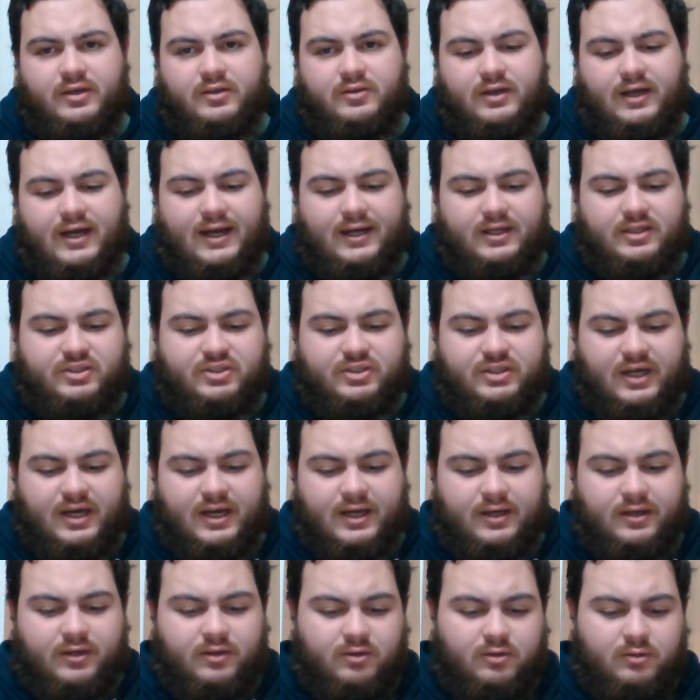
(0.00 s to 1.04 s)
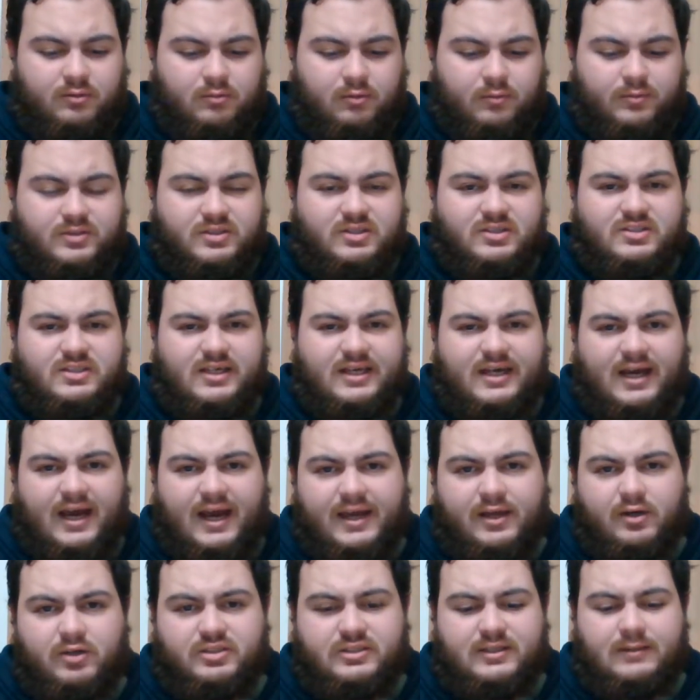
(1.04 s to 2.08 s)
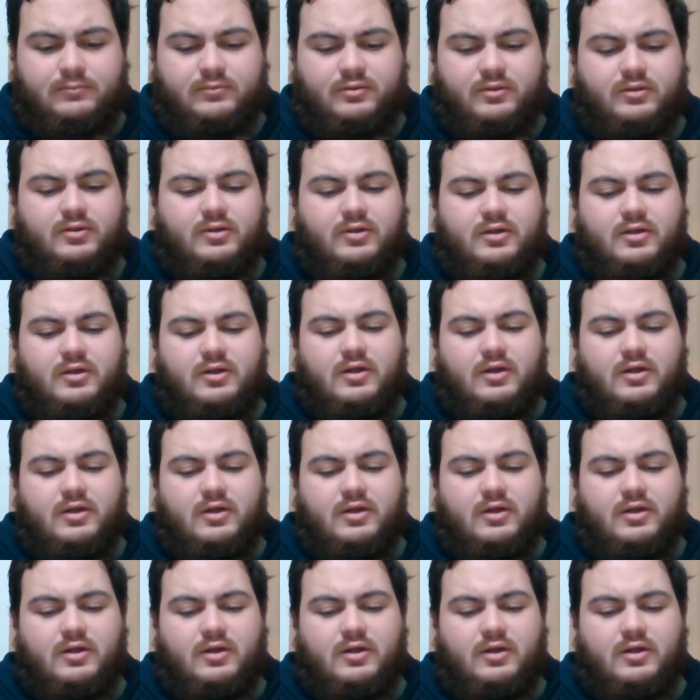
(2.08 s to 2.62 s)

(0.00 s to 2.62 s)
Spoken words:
at 10, or was it 10-8 or something?